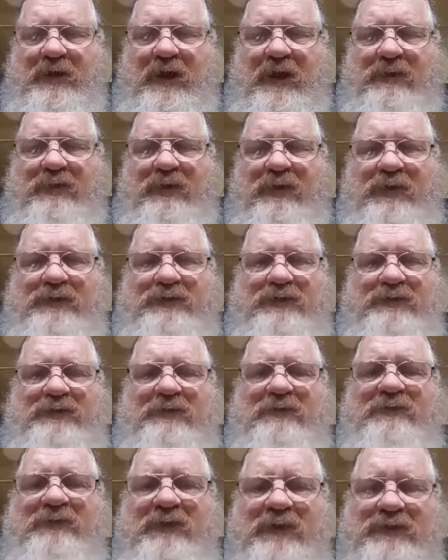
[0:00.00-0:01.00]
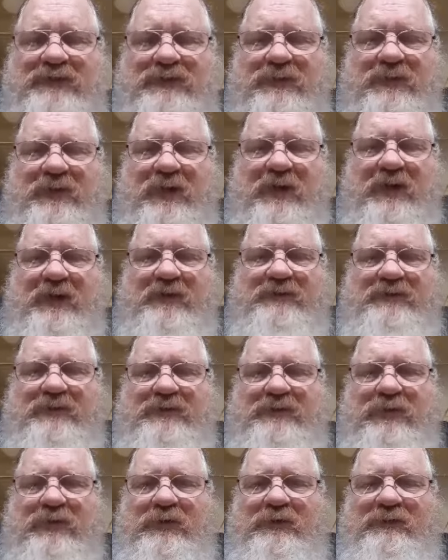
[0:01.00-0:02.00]
I want you to visualize a
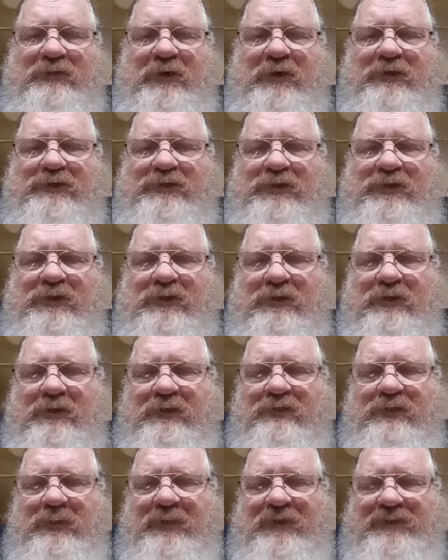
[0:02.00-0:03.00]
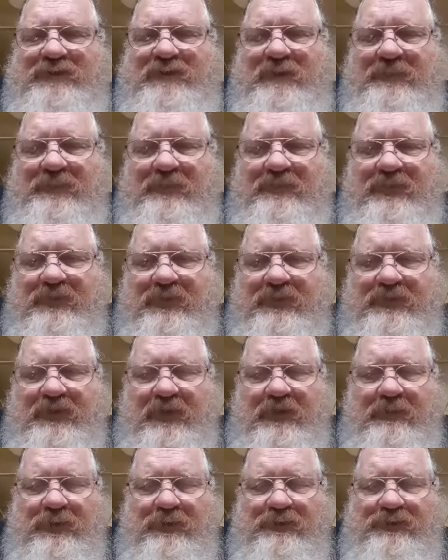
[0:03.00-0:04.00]
cord of energy going from the tip of your
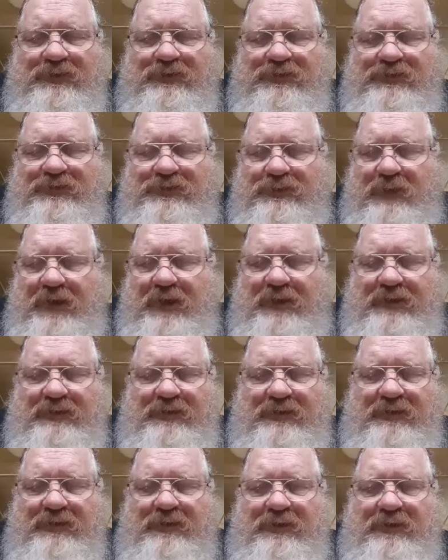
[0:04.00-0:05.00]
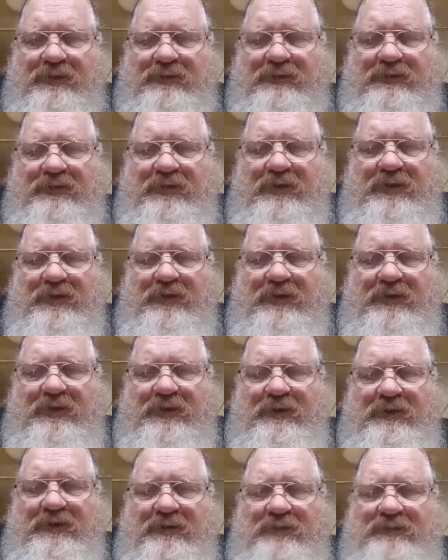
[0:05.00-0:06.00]
tailbone straight into the earth.
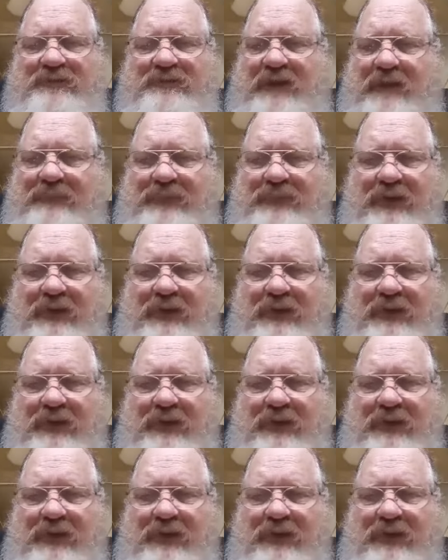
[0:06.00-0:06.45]
Same